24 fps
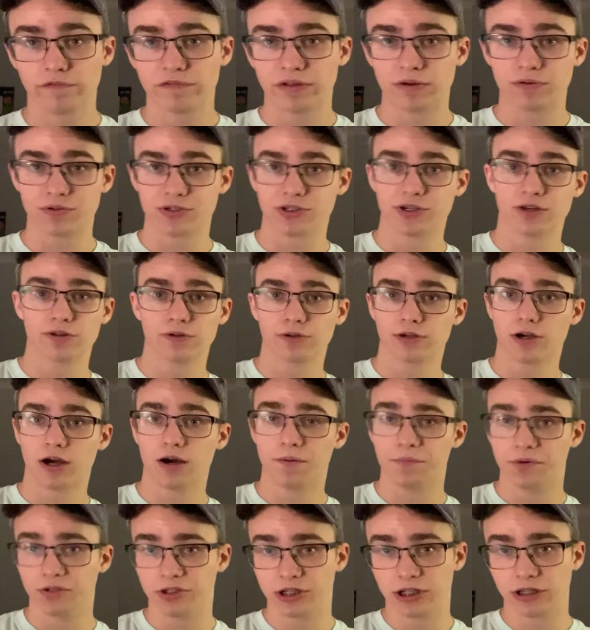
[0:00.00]
That was another
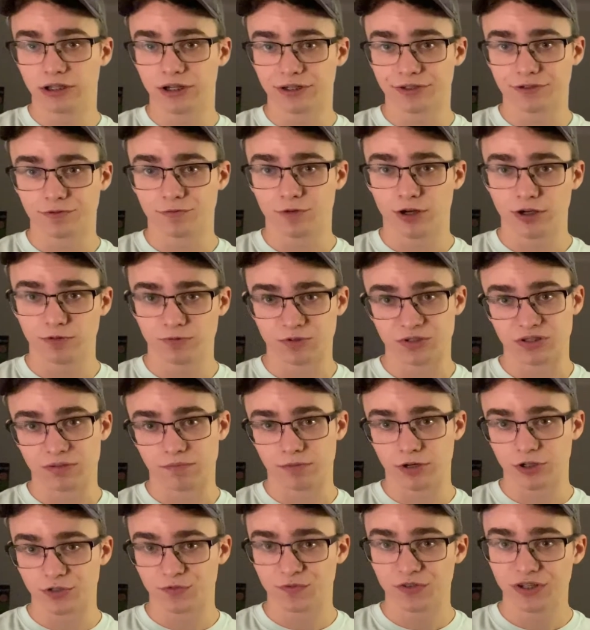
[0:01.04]
combo they liked to run, was the
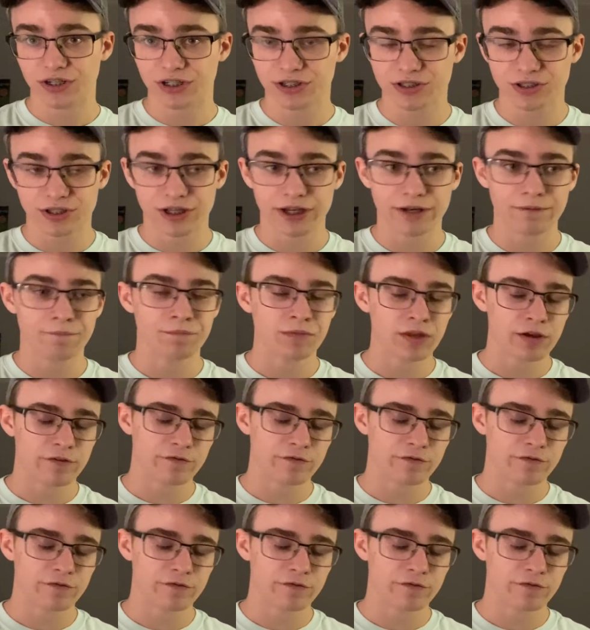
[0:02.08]
Mars-Phoenix lane.